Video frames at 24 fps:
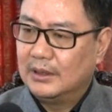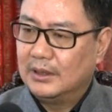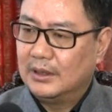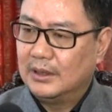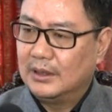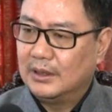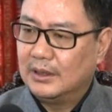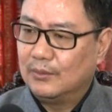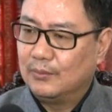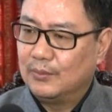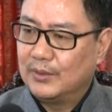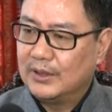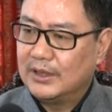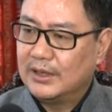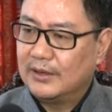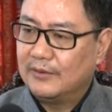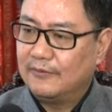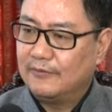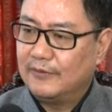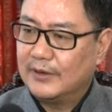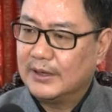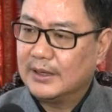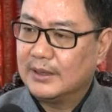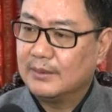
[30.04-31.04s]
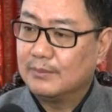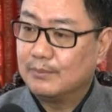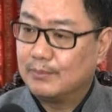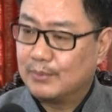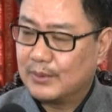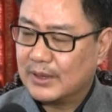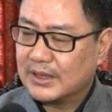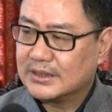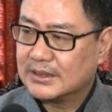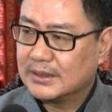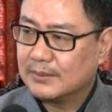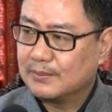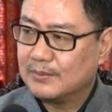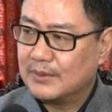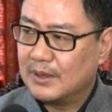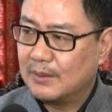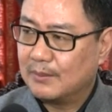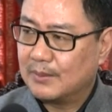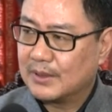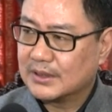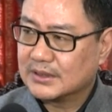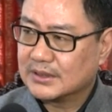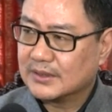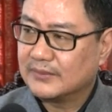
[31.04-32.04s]
uh, win a very impressive
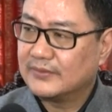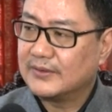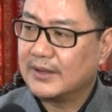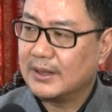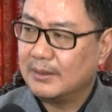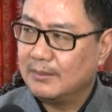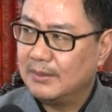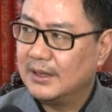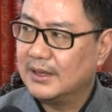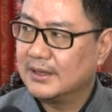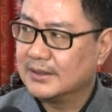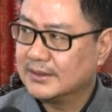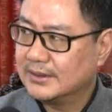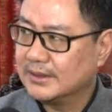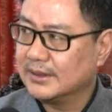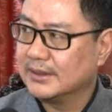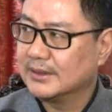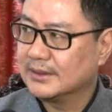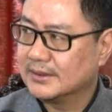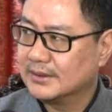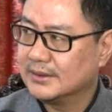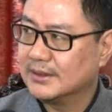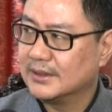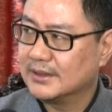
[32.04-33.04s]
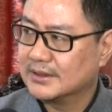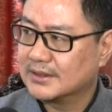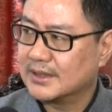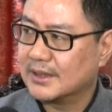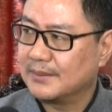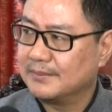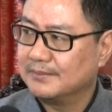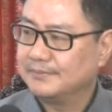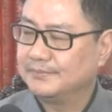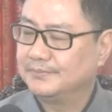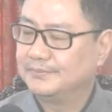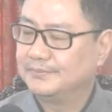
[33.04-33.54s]
numbers of M L A seats this time.